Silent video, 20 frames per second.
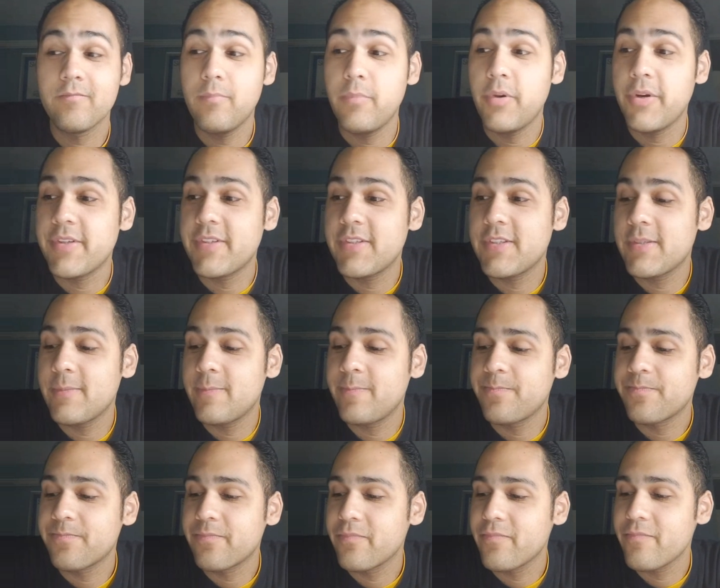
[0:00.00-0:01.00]
But
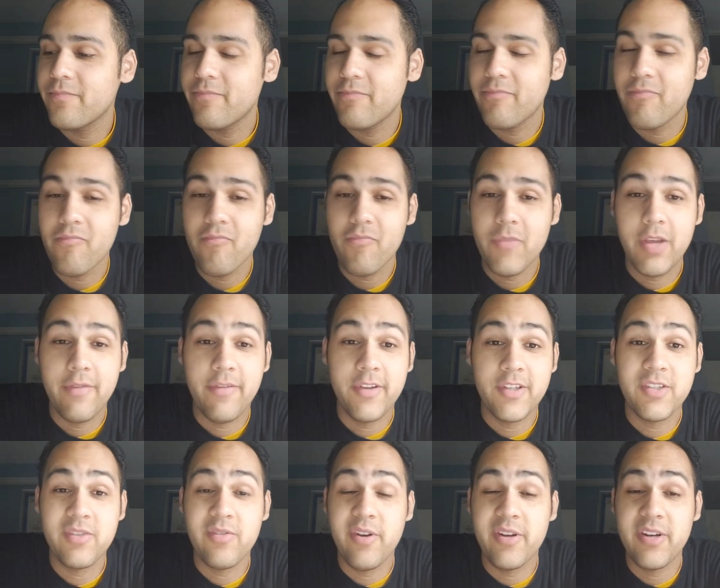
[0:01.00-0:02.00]
if
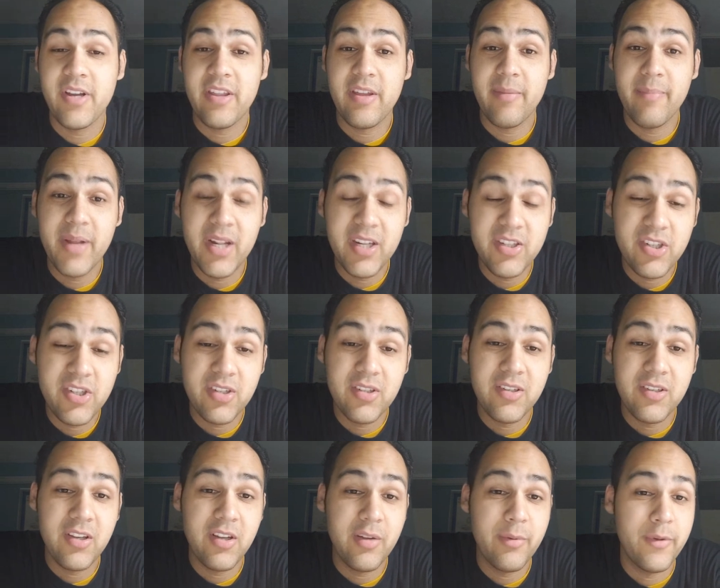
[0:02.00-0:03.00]
it's to another Belgian
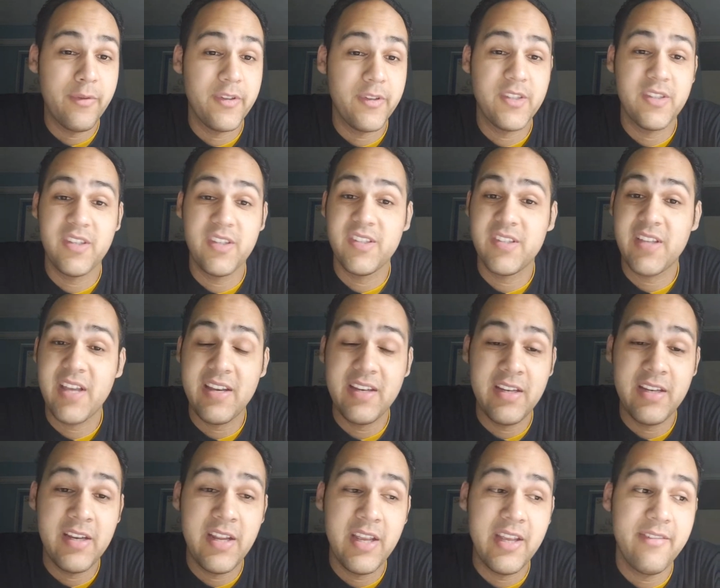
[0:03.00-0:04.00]
club, if it's to
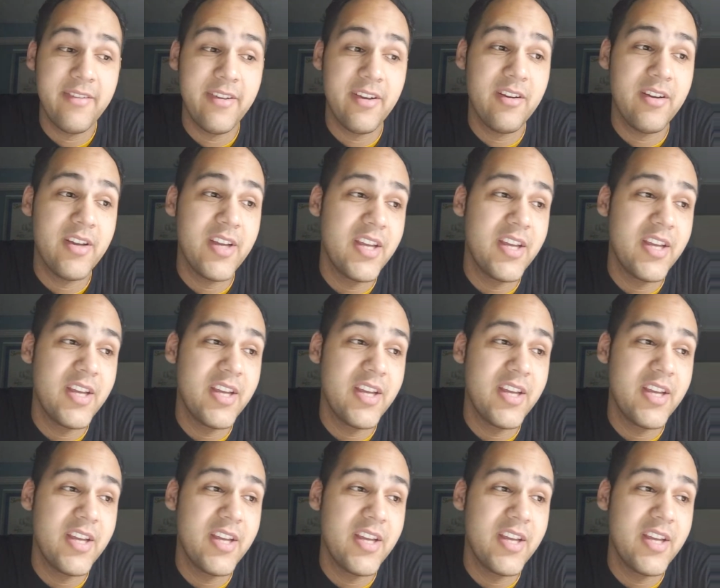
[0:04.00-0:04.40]
Scandinavia,